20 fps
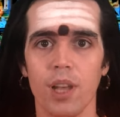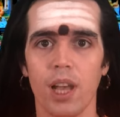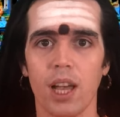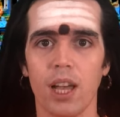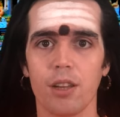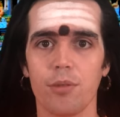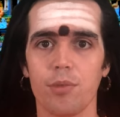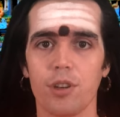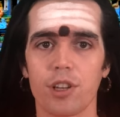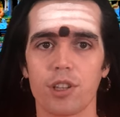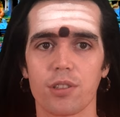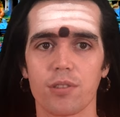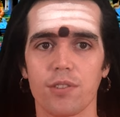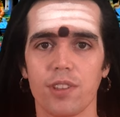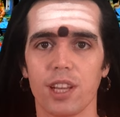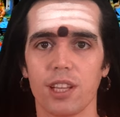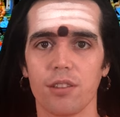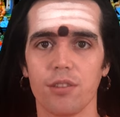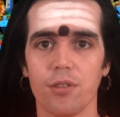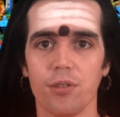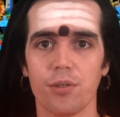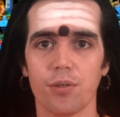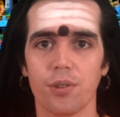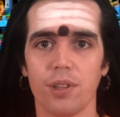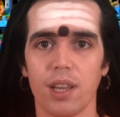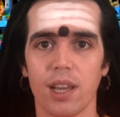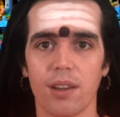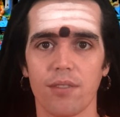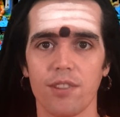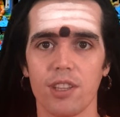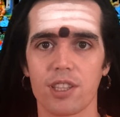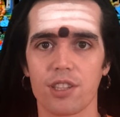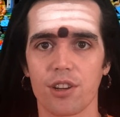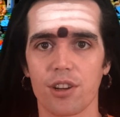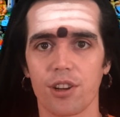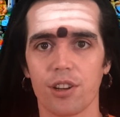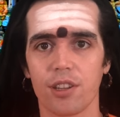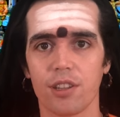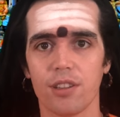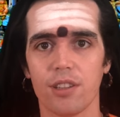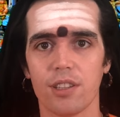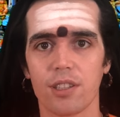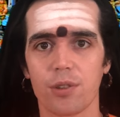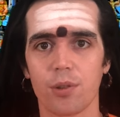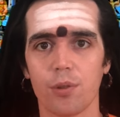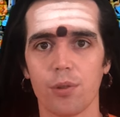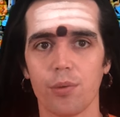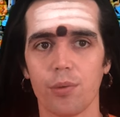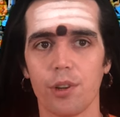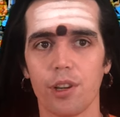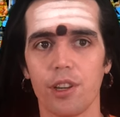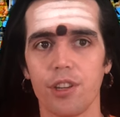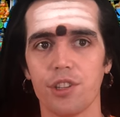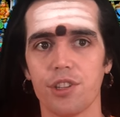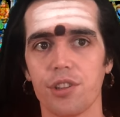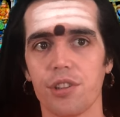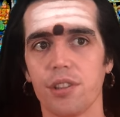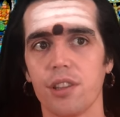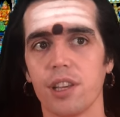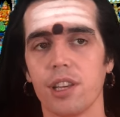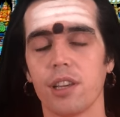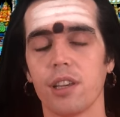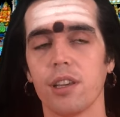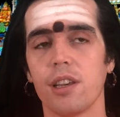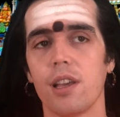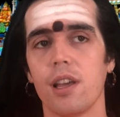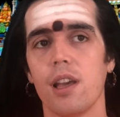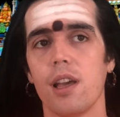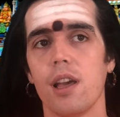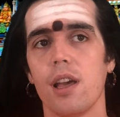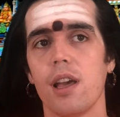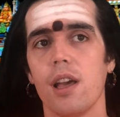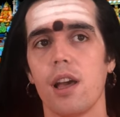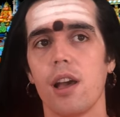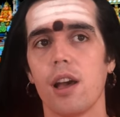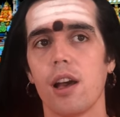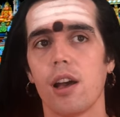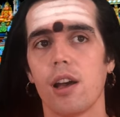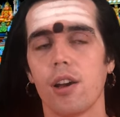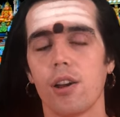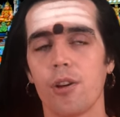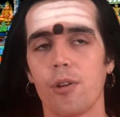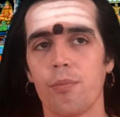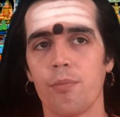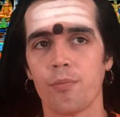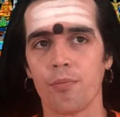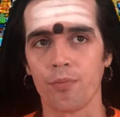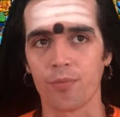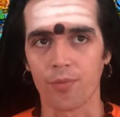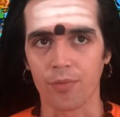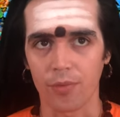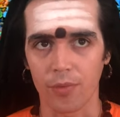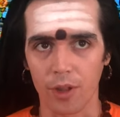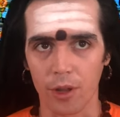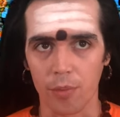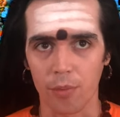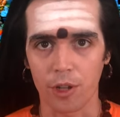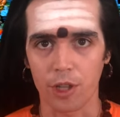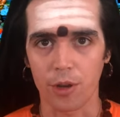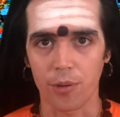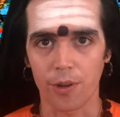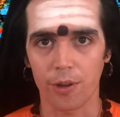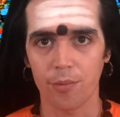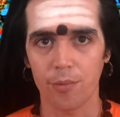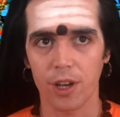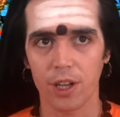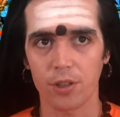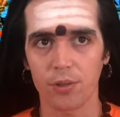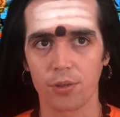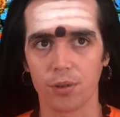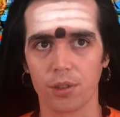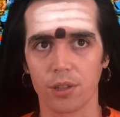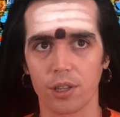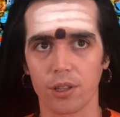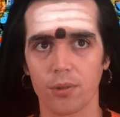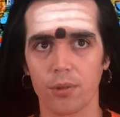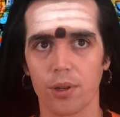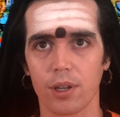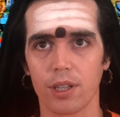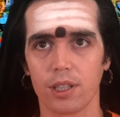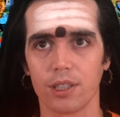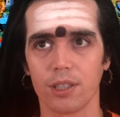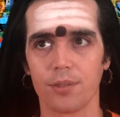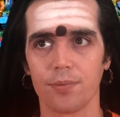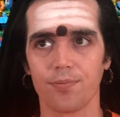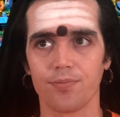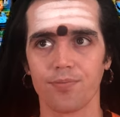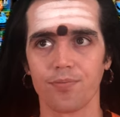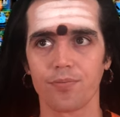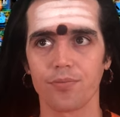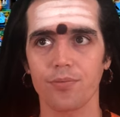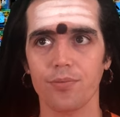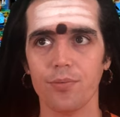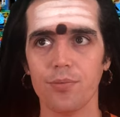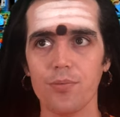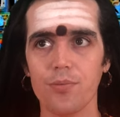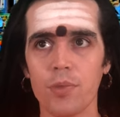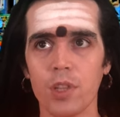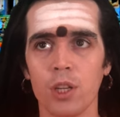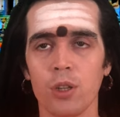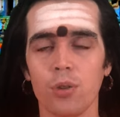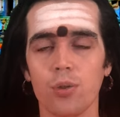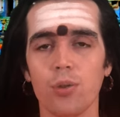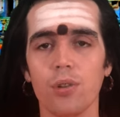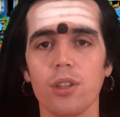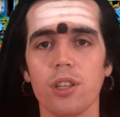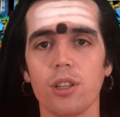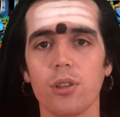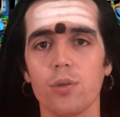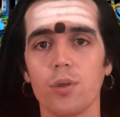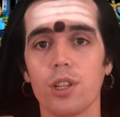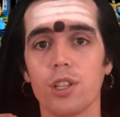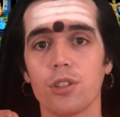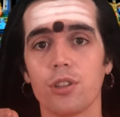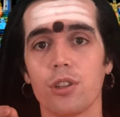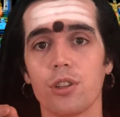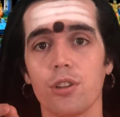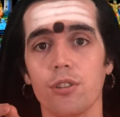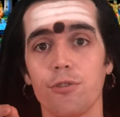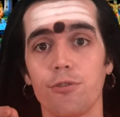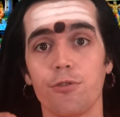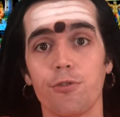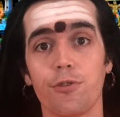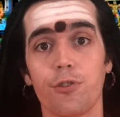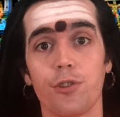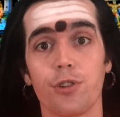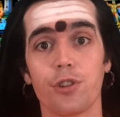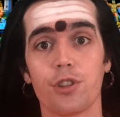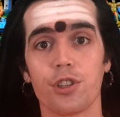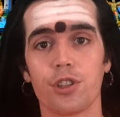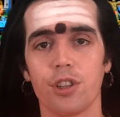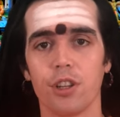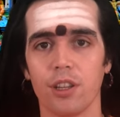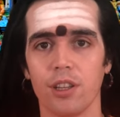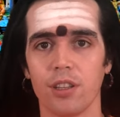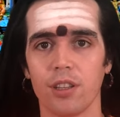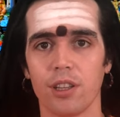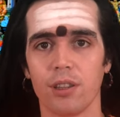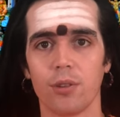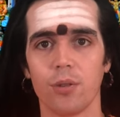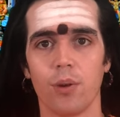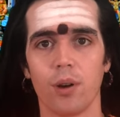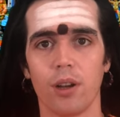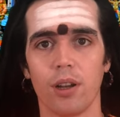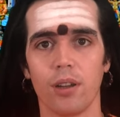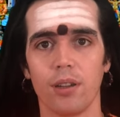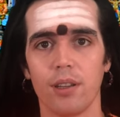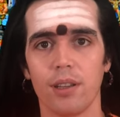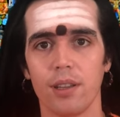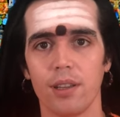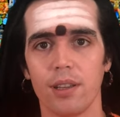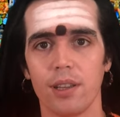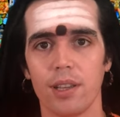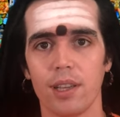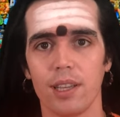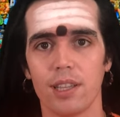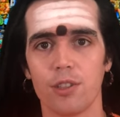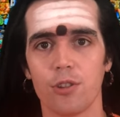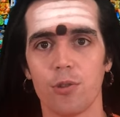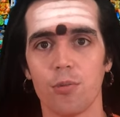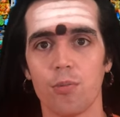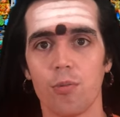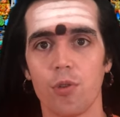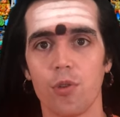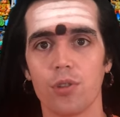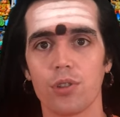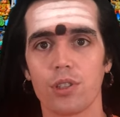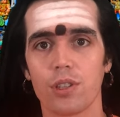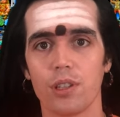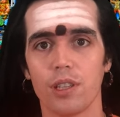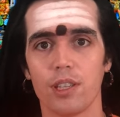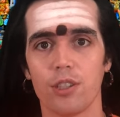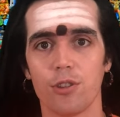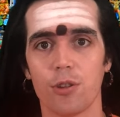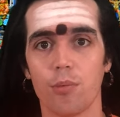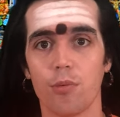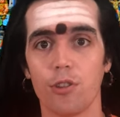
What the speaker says: and because of that, you know, they have discarded this whole religion thing. But going back to the tattvas, Guru Tattva is the first tattva, is the